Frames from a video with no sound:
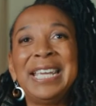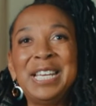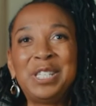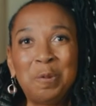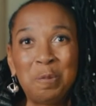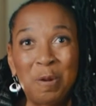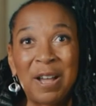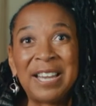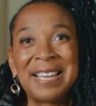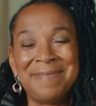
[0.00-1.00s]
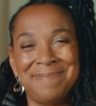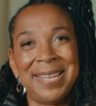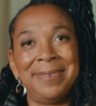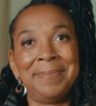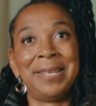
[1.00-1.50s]
into one
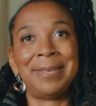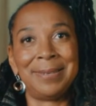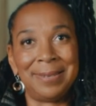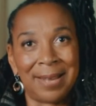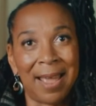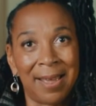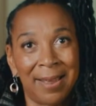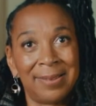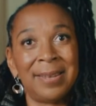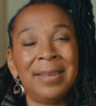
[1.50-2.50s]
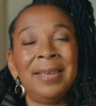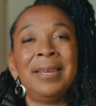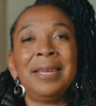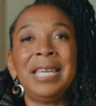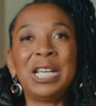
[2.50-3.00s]
amendment that says
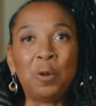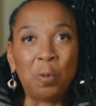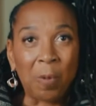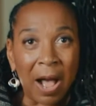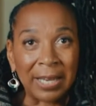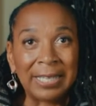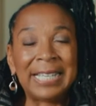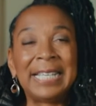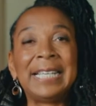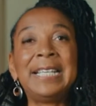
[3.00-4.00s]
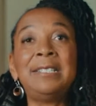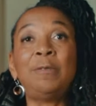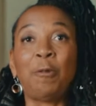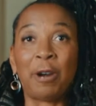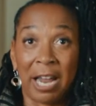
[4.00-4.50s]
equality is
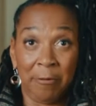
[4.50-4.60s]
for